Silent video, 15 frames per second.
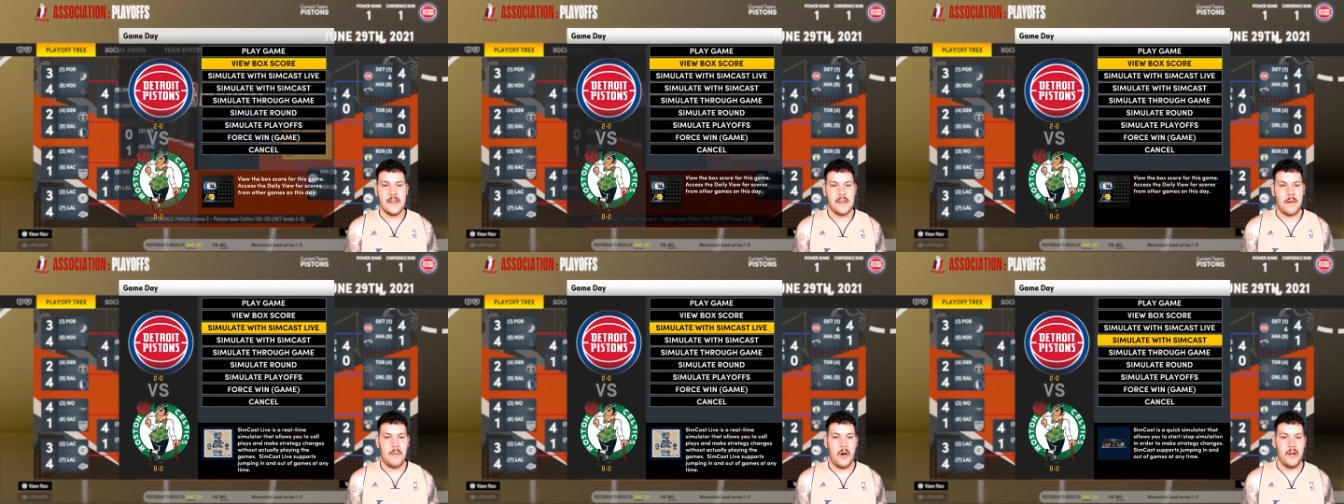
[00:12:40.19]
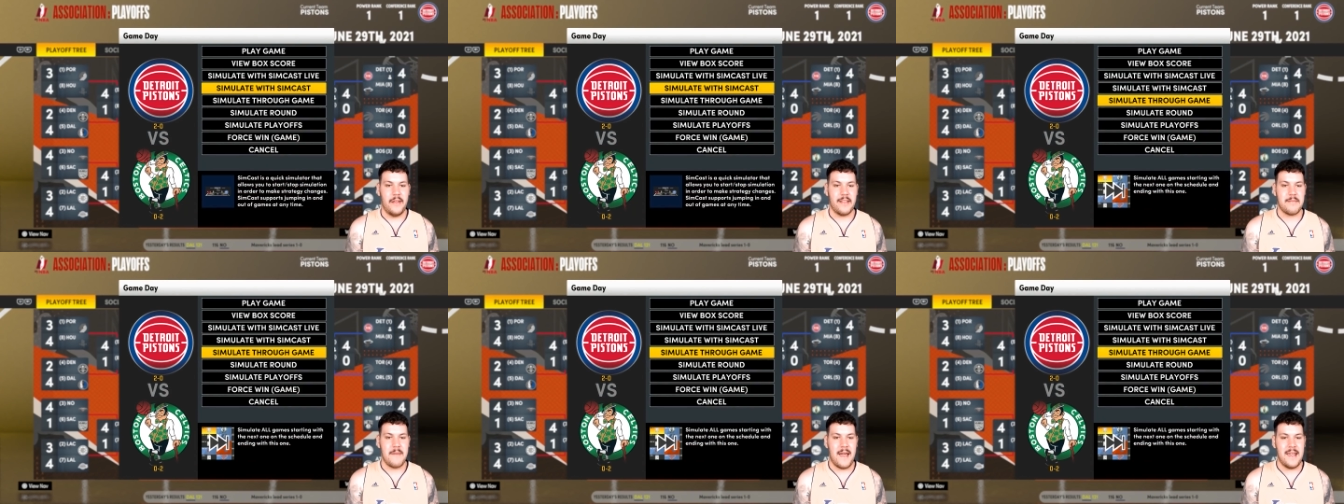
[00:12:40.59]
Come on,
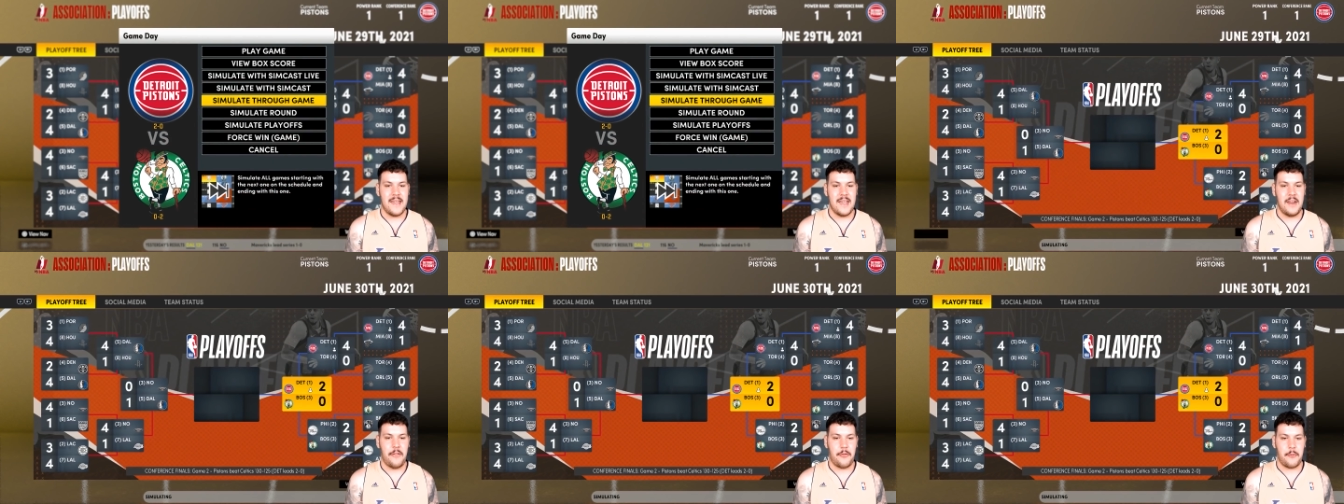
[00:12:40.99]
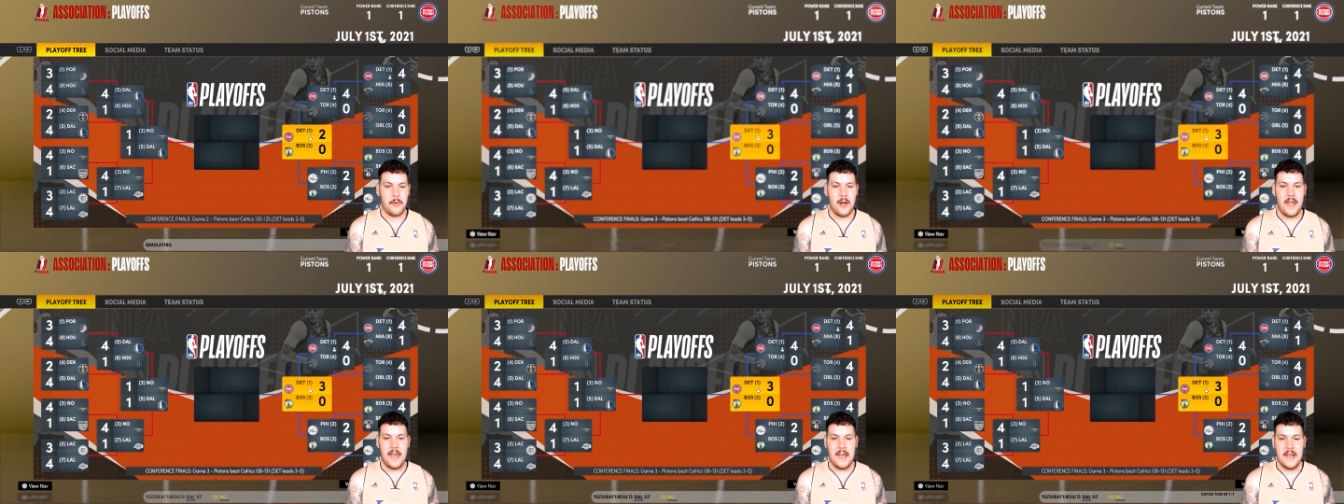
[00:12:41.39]
let's make it
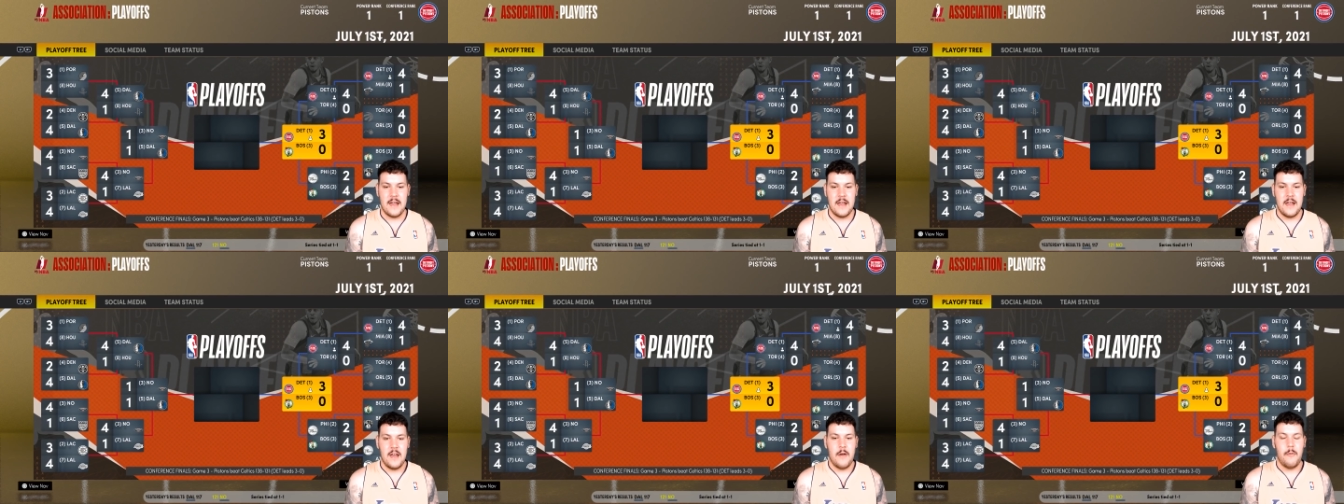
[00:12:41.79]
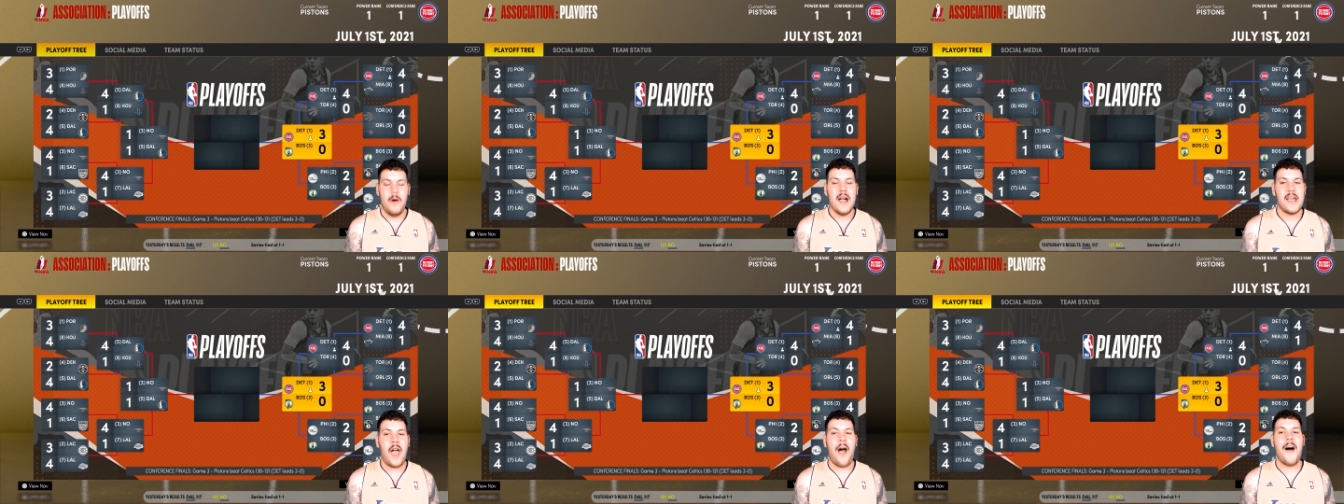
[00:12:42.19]
3.
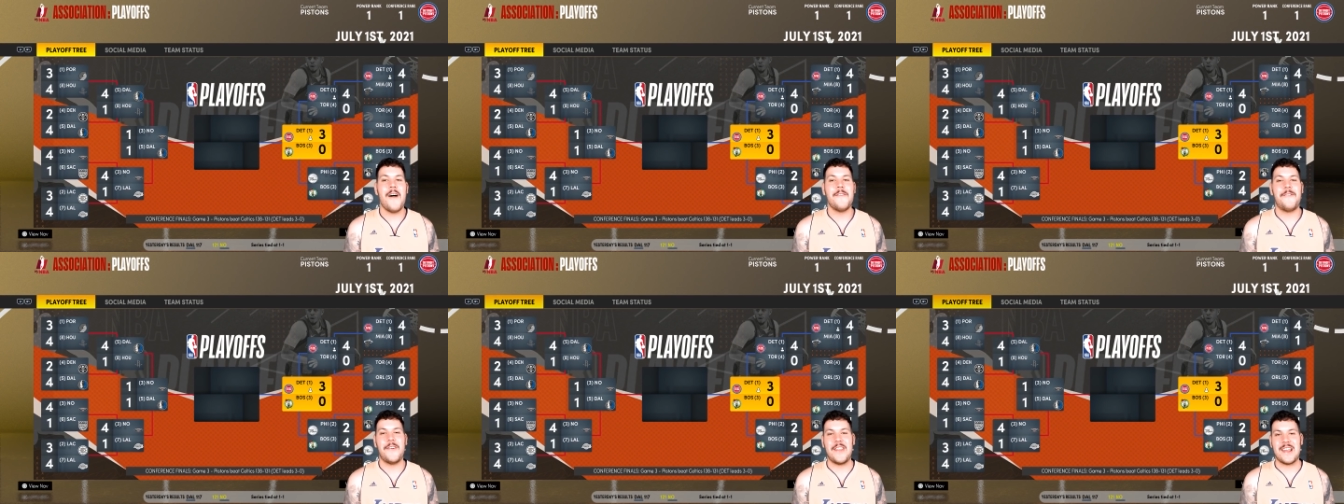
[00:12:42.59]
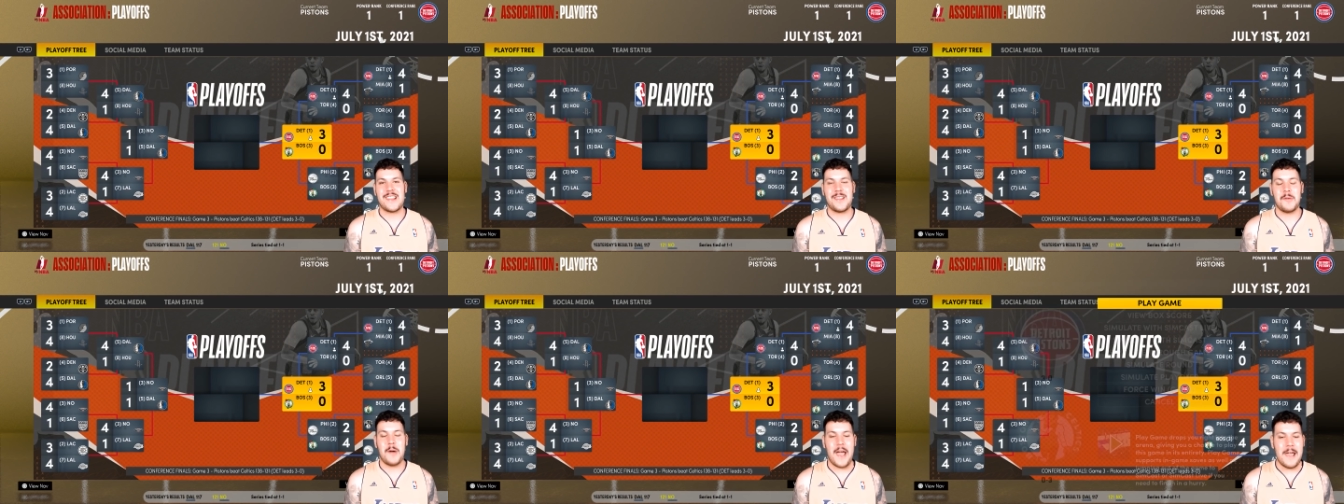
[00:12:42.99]
We're going for the
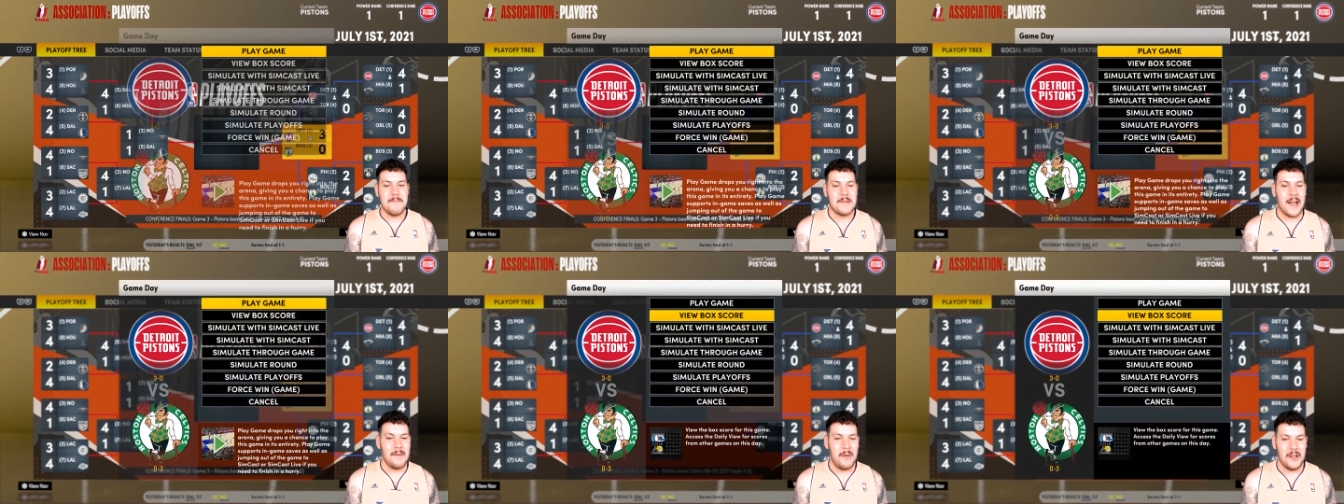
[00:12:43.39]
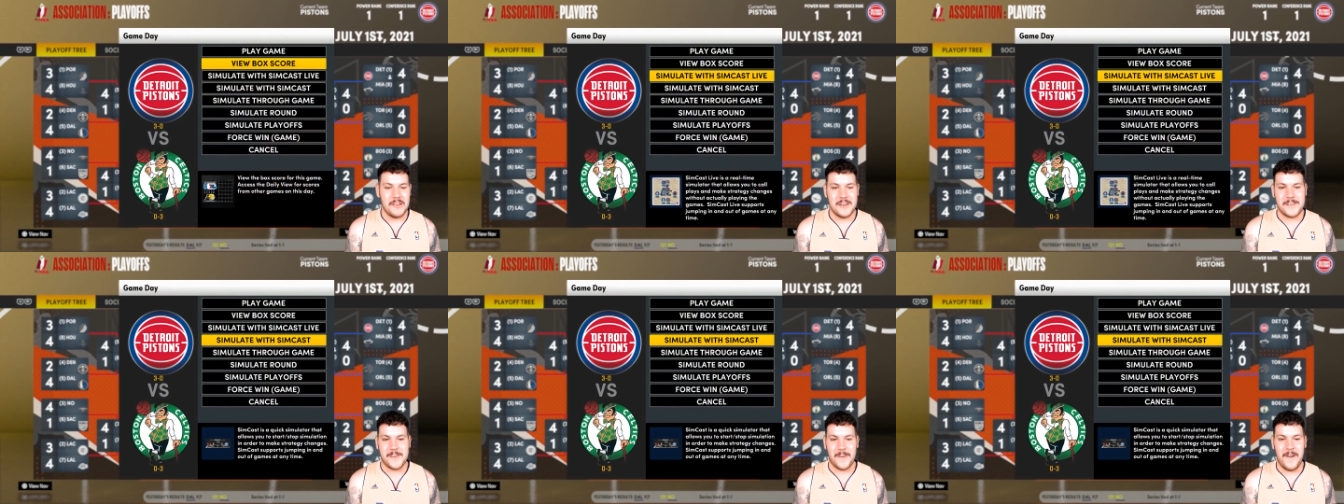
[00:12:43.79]
sweep. Come on,
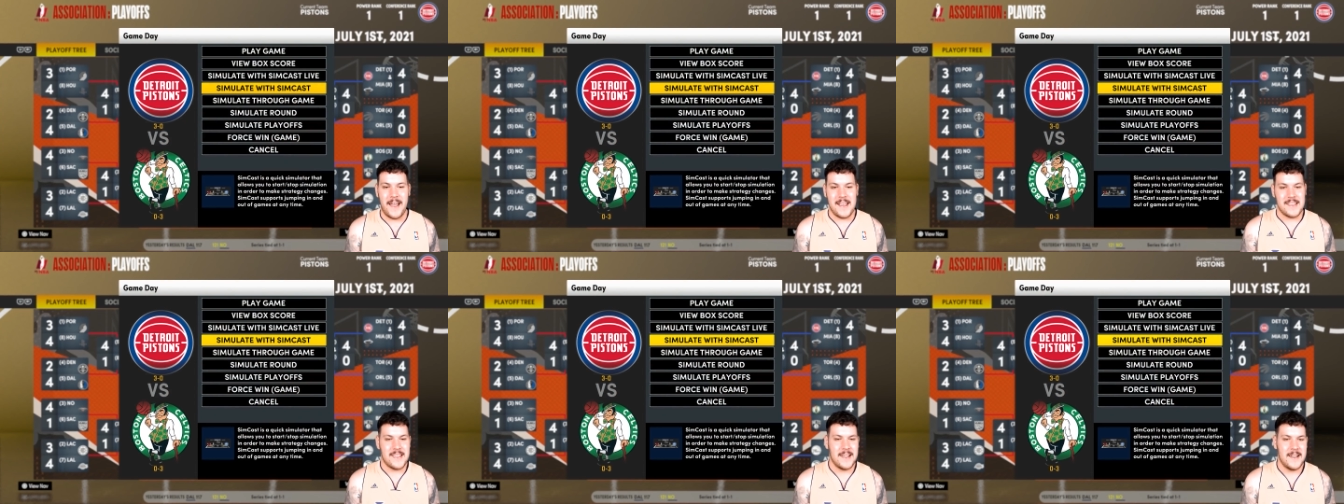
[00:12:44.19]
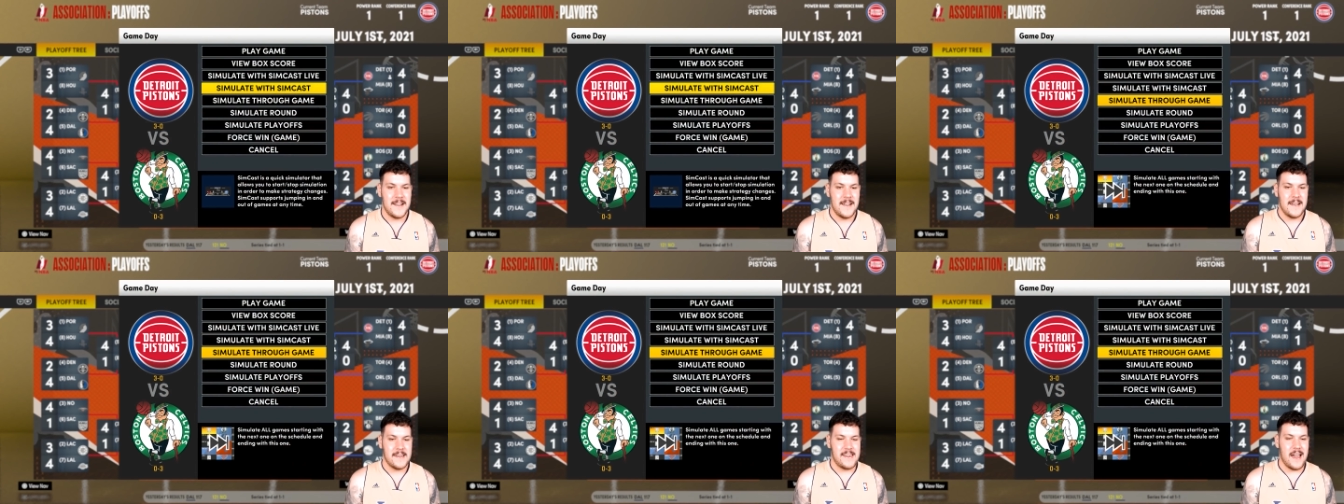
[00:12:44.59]
Detroit.
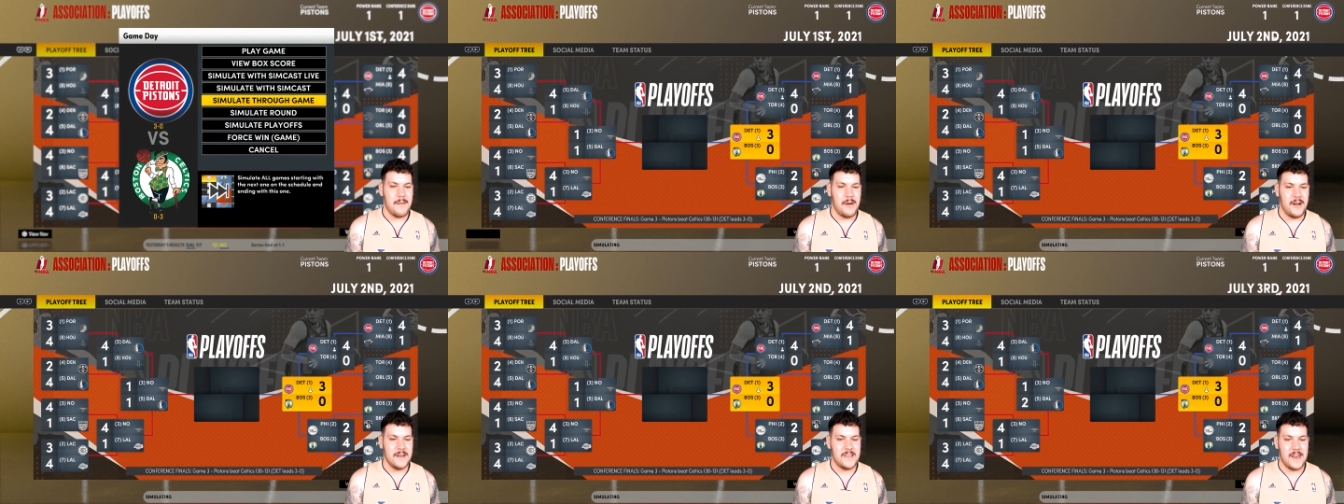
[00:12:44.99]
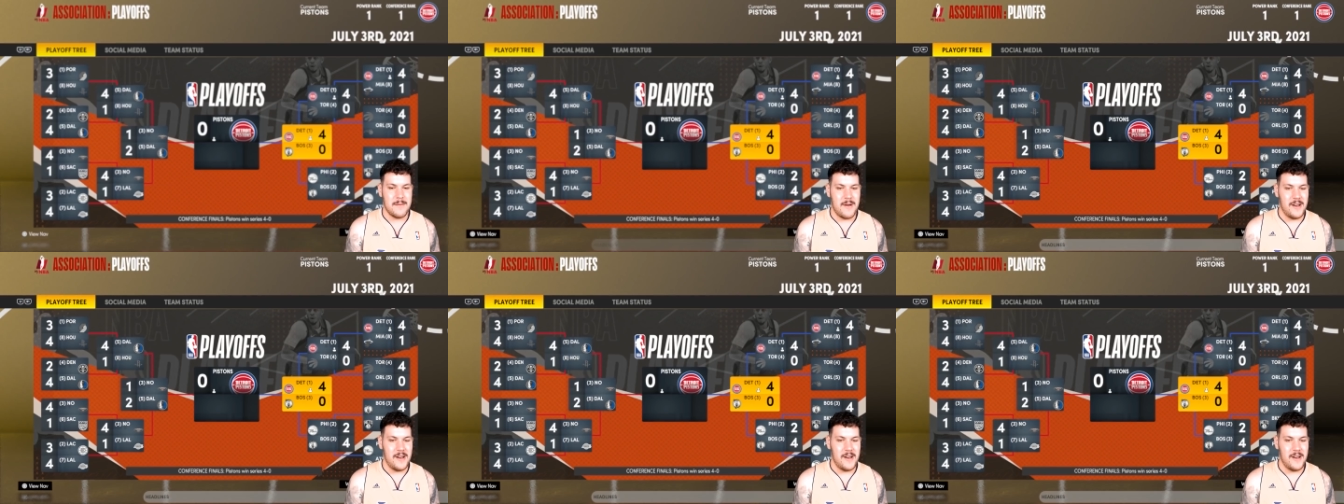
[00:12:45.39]
Come on.